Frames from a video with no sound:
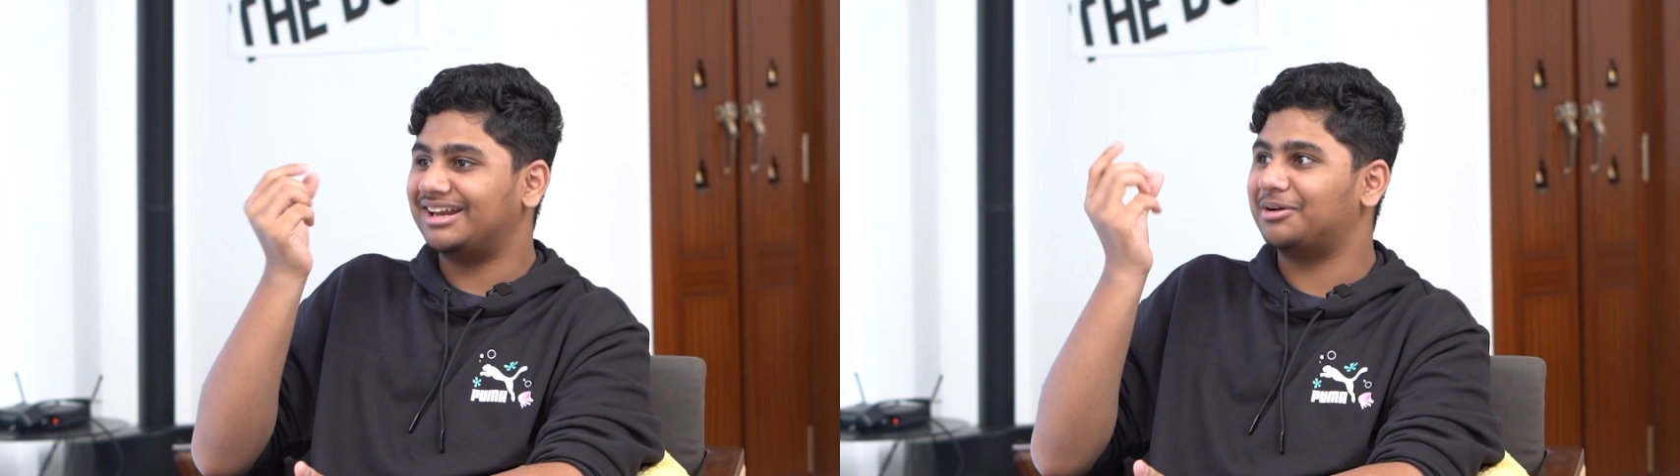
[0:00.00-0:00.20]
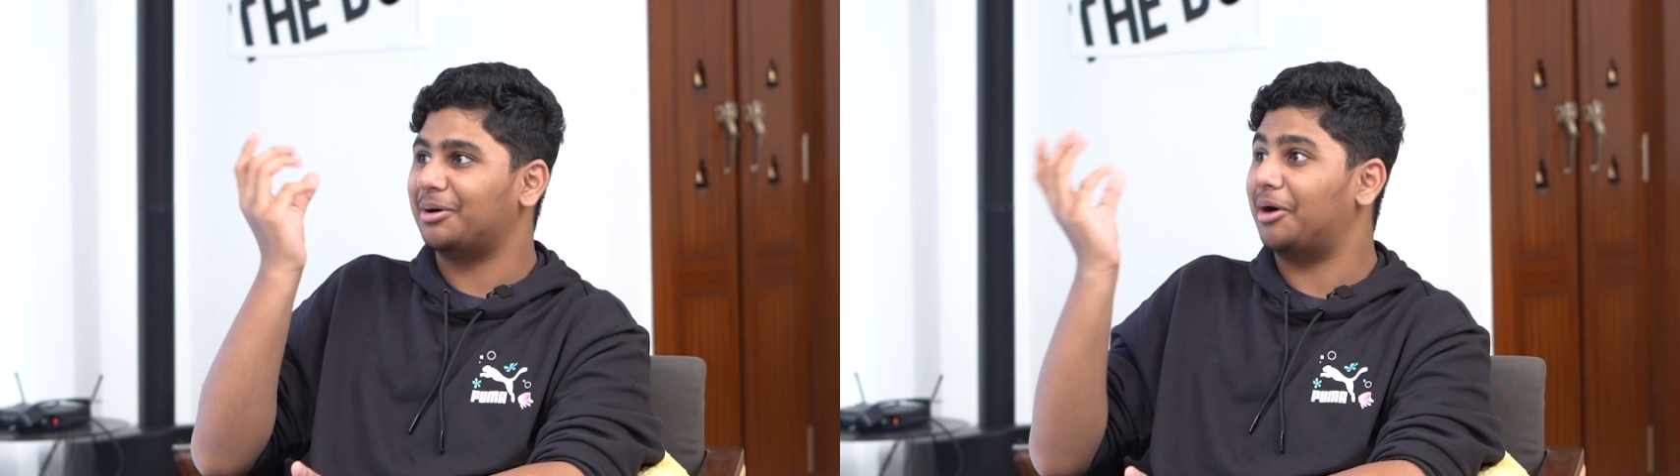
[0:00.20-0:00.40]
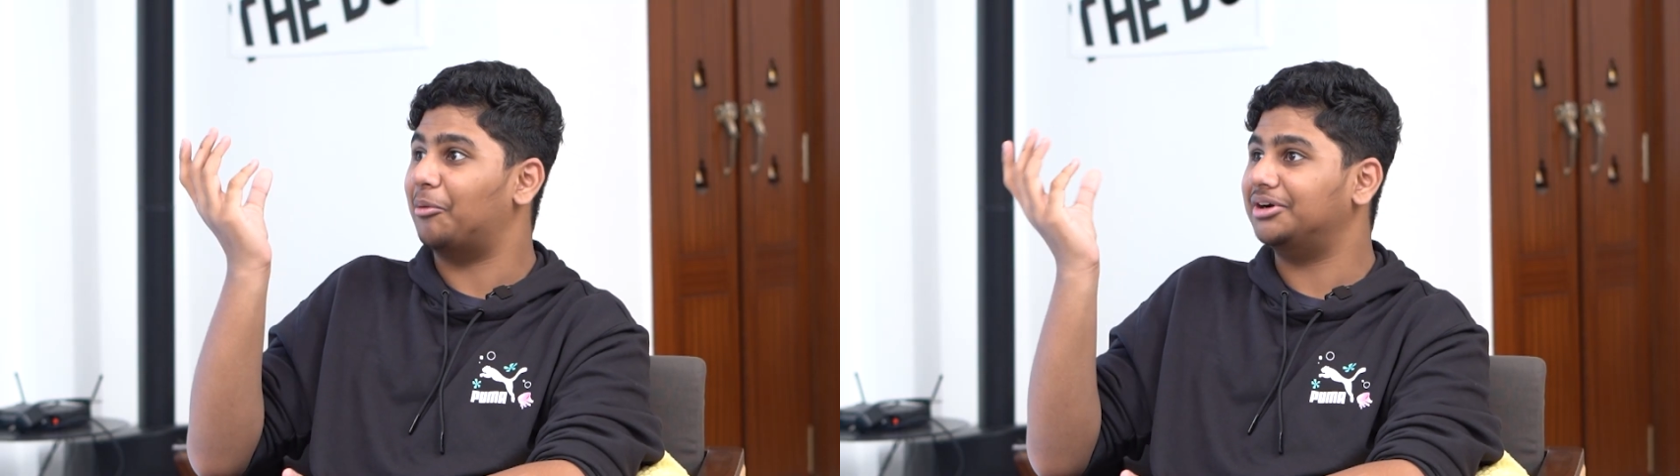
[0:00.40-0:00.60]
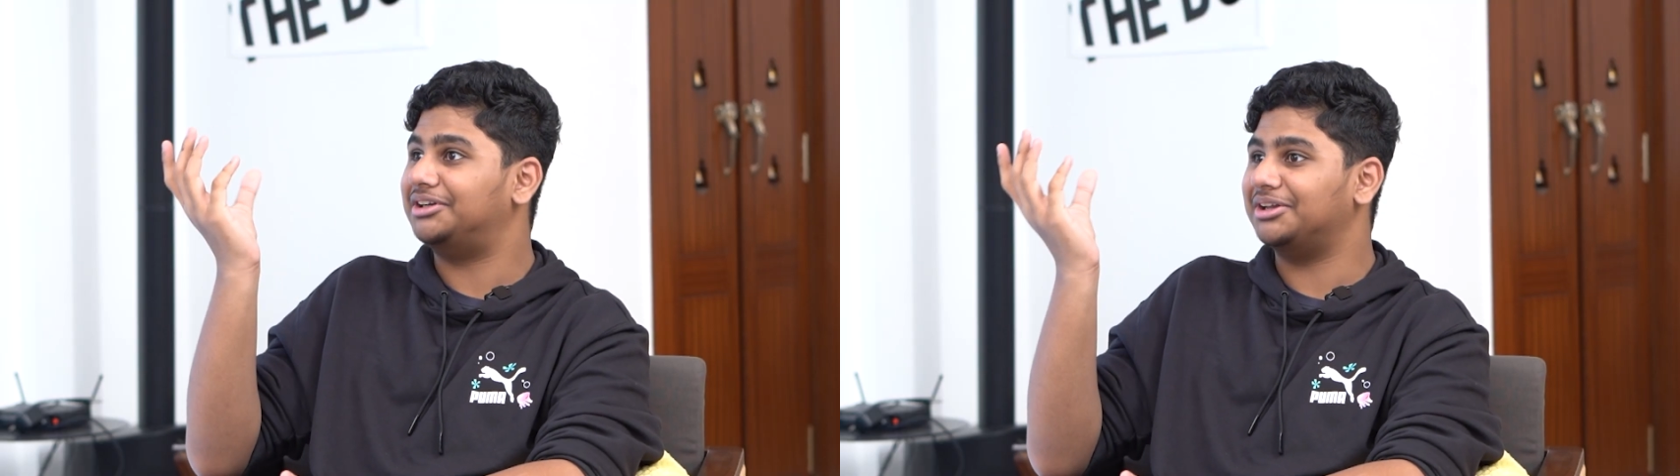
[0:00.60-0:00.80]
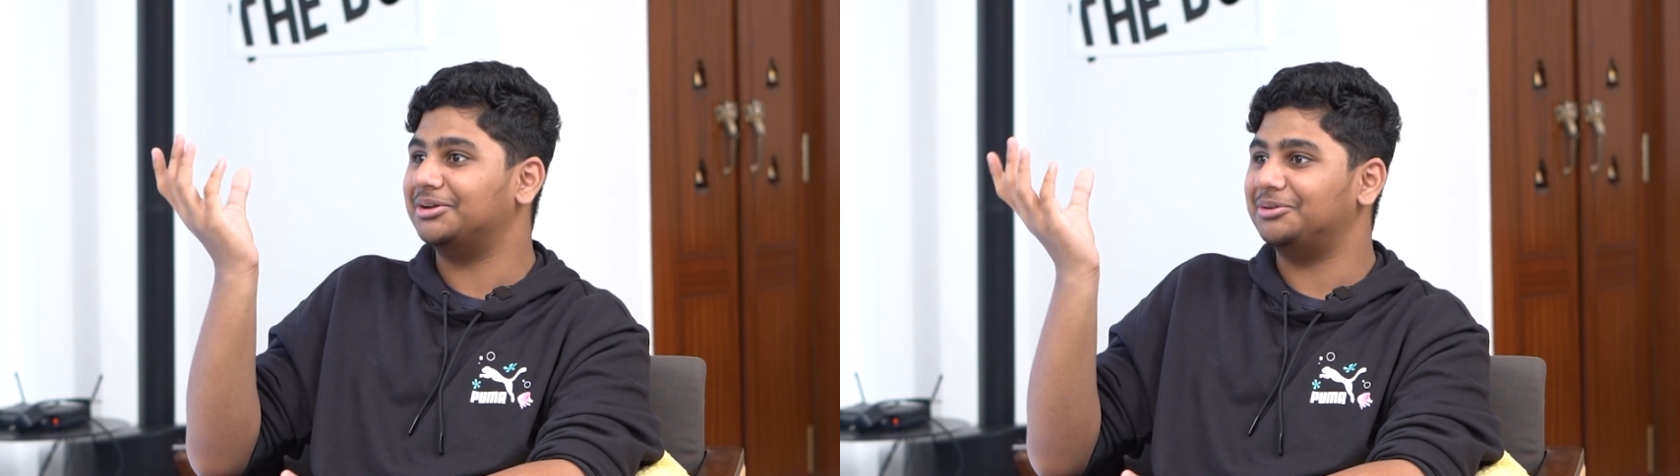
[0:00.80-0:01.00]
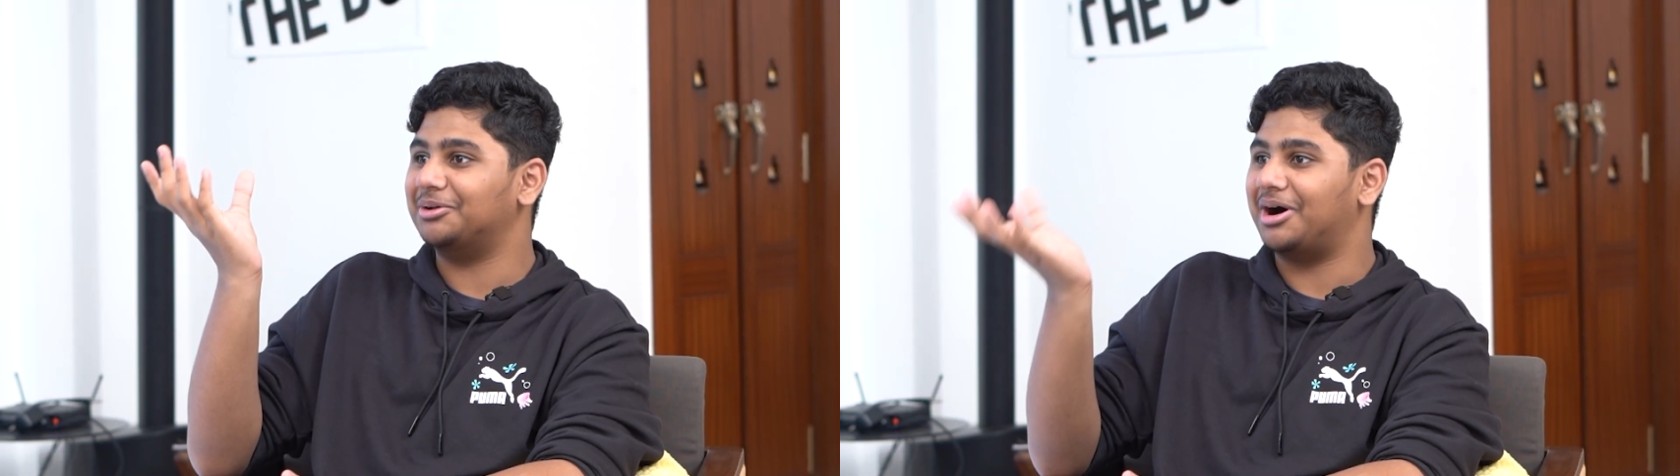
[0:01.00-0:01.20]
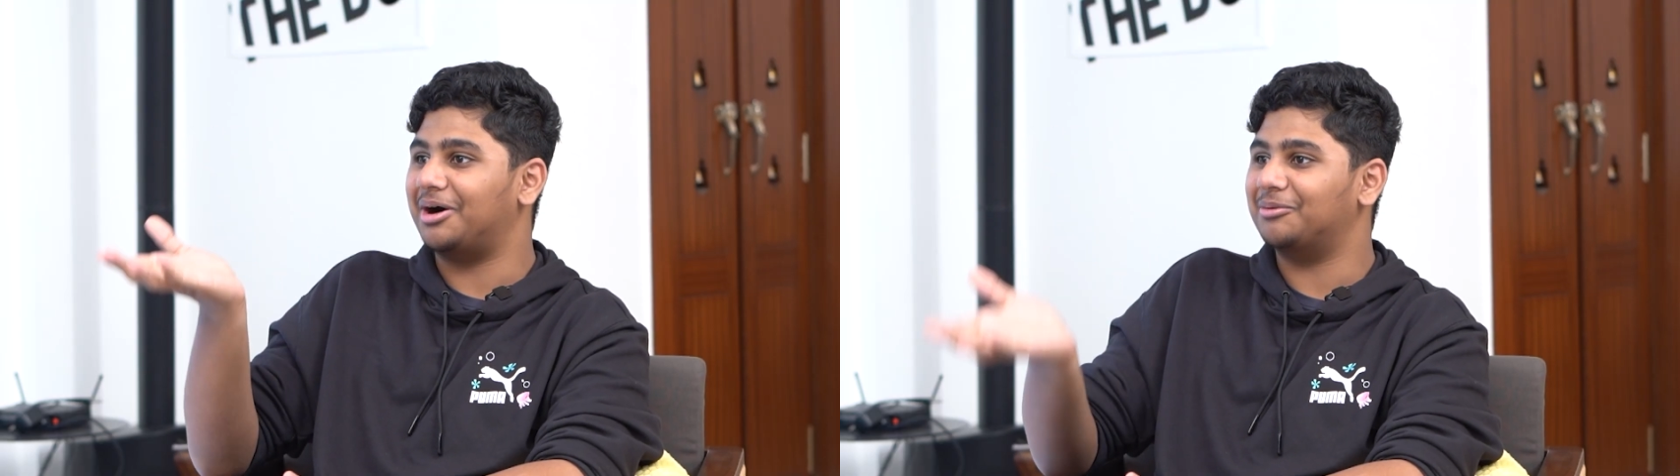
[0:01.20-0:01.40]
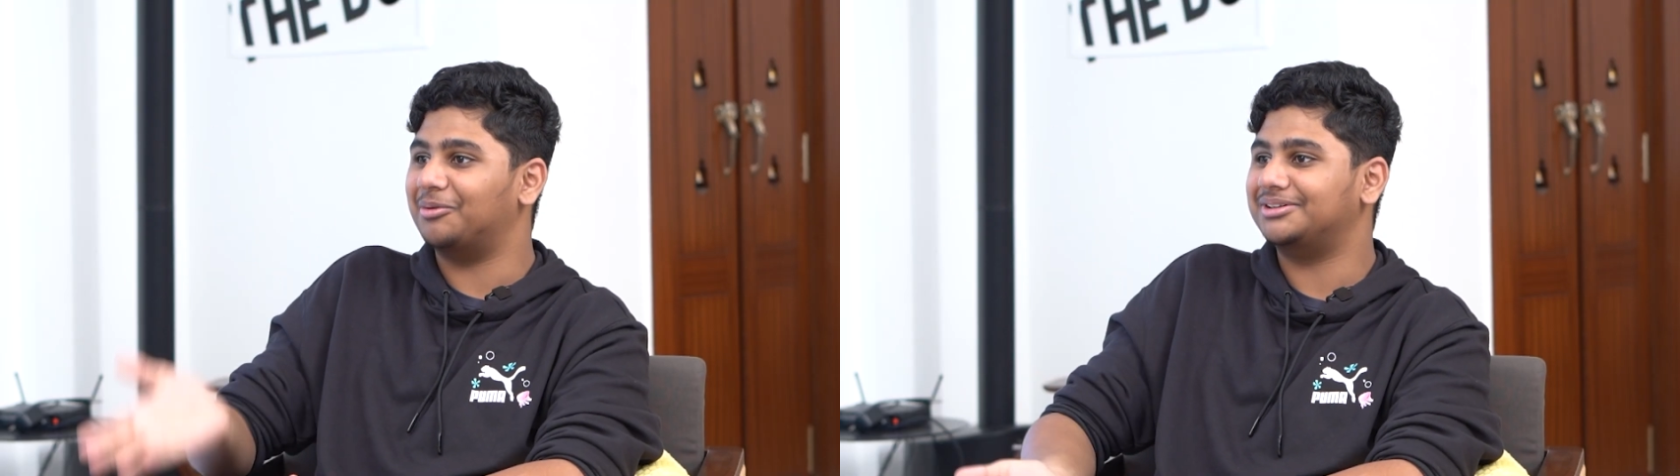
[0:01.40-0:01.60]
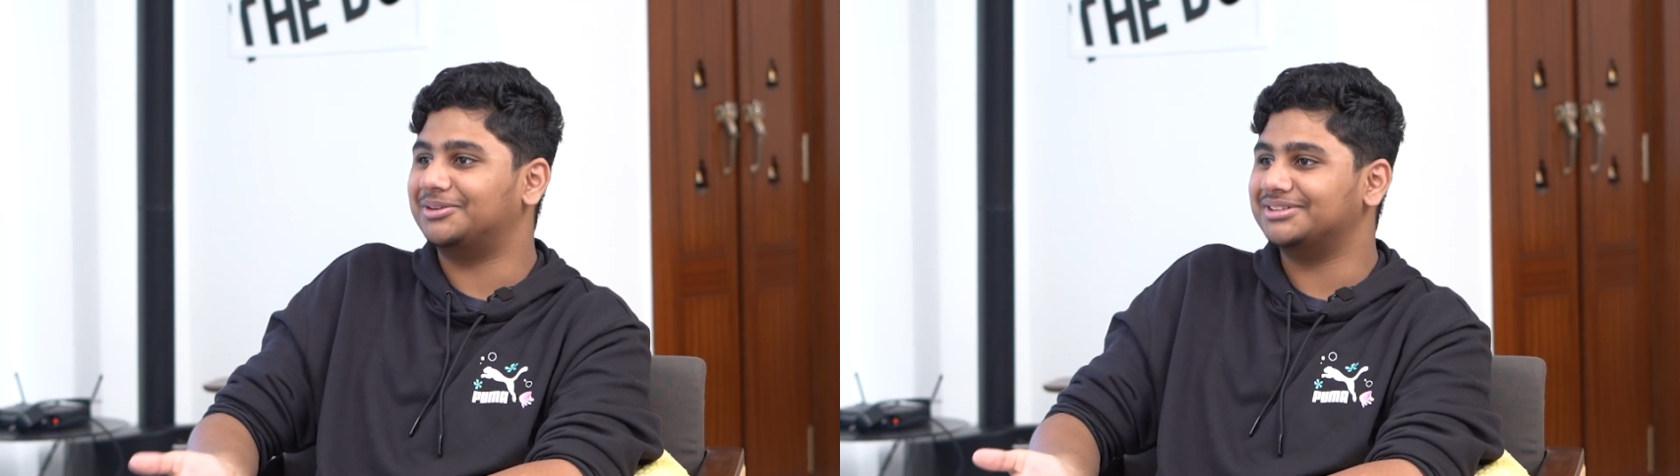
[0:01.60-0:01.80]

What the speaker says: Like, what do you know? What